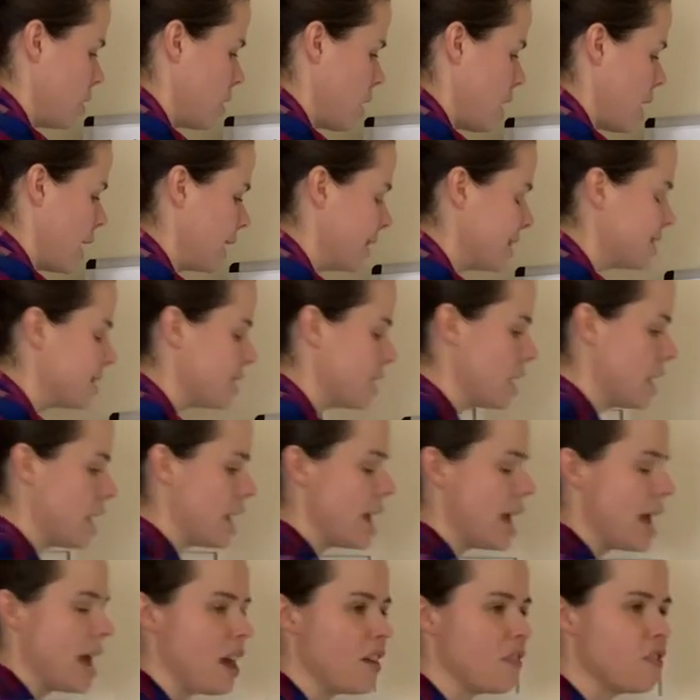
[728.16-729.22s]
And
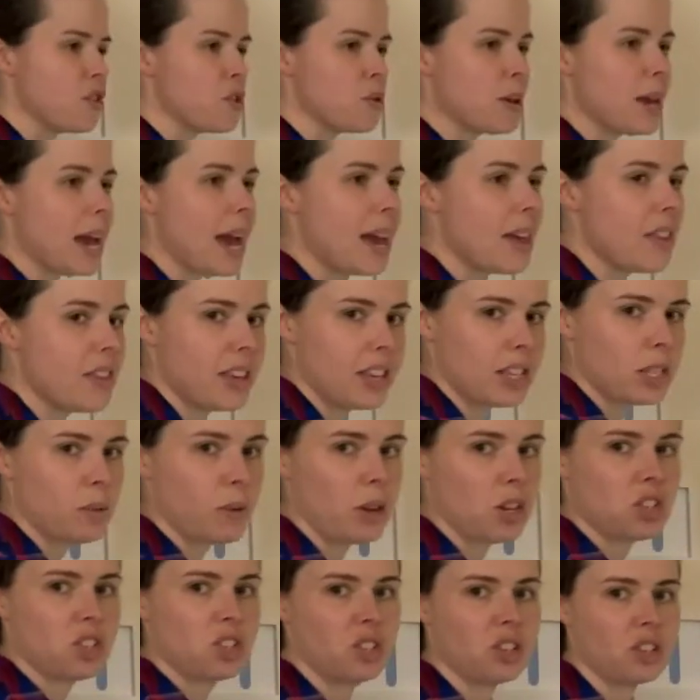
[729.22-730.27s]
if you get this
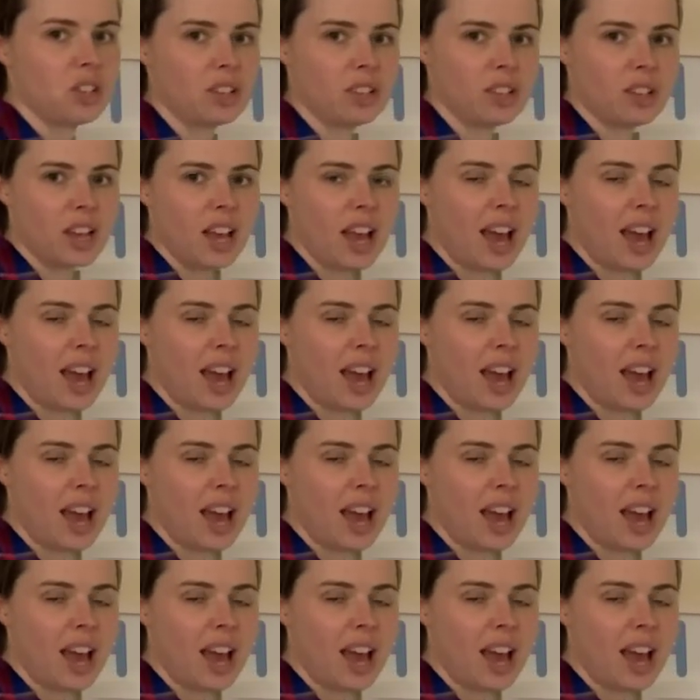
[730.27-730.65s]
question